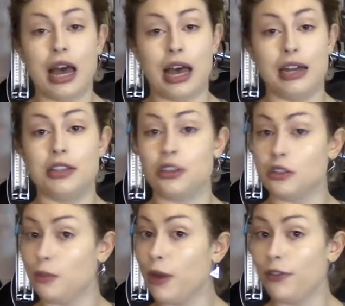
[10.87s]
and it's
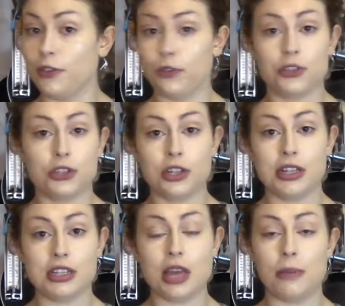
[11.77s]
also perfect for
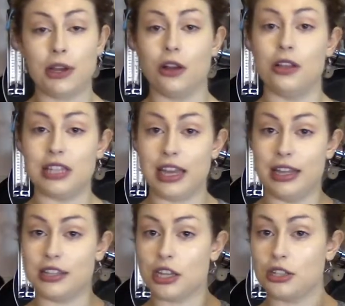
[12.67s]
students because
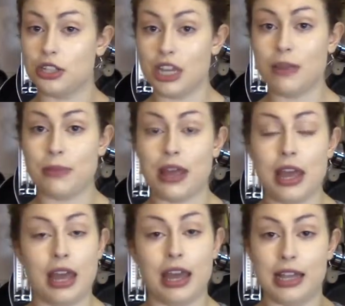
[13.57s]
it's cheap,
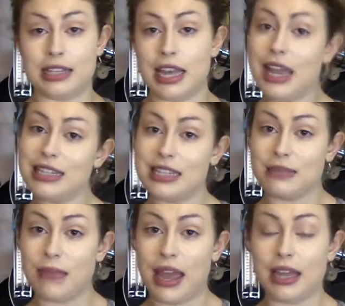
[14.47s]
it's easy
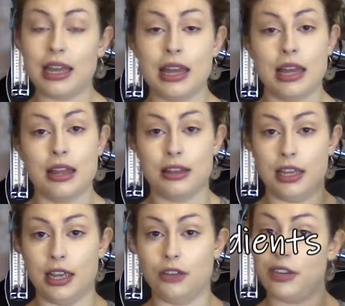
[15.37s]
to make,
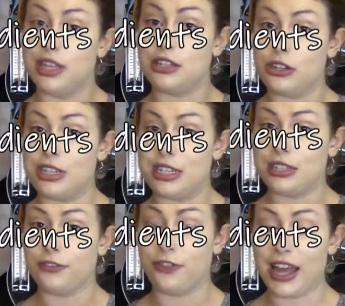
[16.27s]
the ingredients are
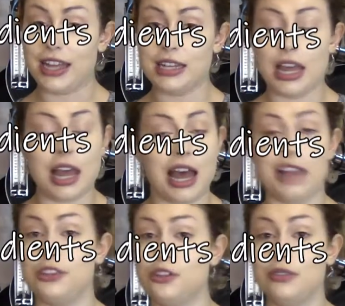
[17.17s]
easy to find
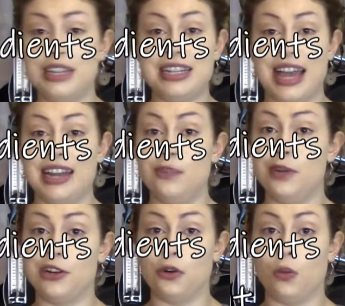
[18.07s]
and you don't need any
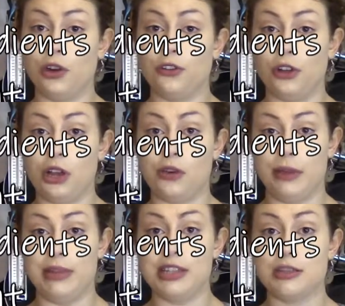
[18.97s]
weird or wonderful
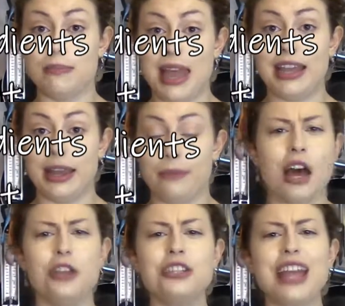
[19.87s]
equipment to make it.
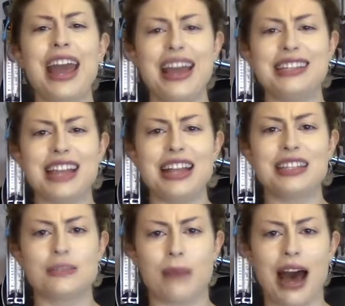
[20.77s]
I used to hate saying
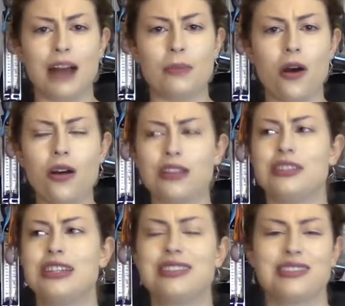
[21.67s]
spag bog,
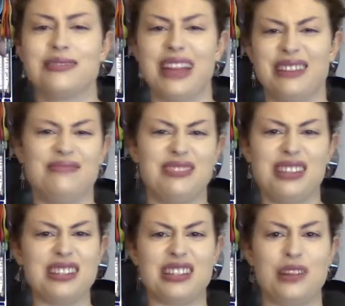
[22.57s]
it just
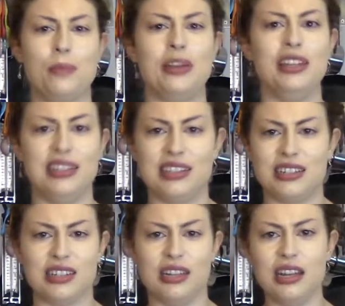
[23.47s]
doesn't sound appealing,
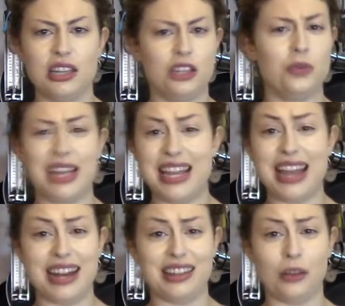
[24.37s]
does it? You don't want to
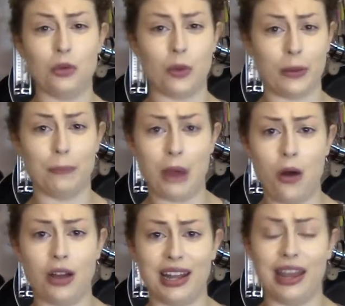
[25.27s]
eat anything with the word
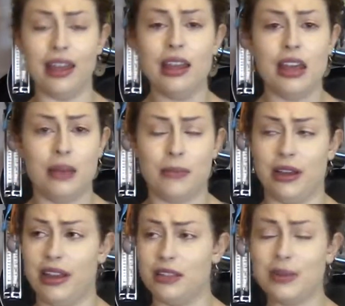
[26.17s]
bog in it.
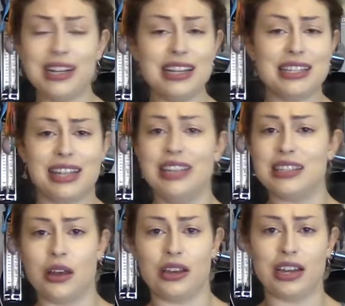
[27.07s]
But it's one of these
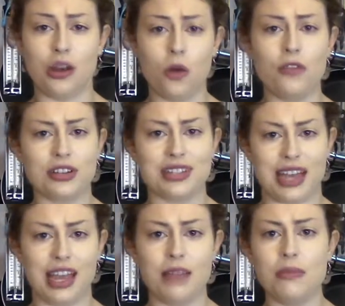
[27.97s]
things that kind of over
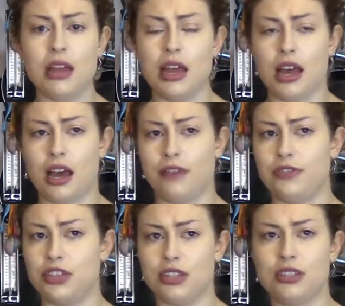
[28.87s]
time
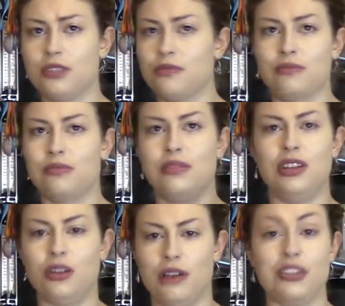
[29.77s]
I've just
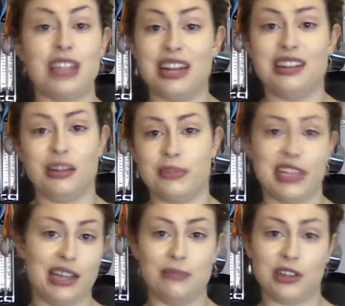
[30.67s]
ended up
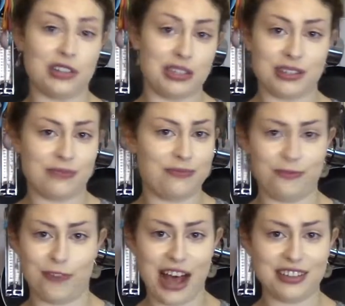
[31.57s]
saying because it's
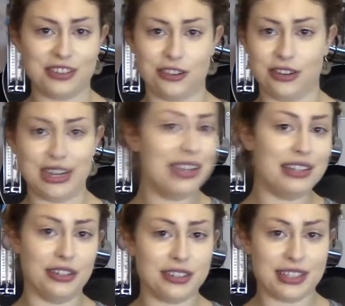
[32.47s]
faster,
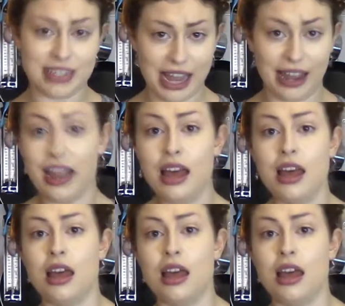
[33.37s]
easier to say.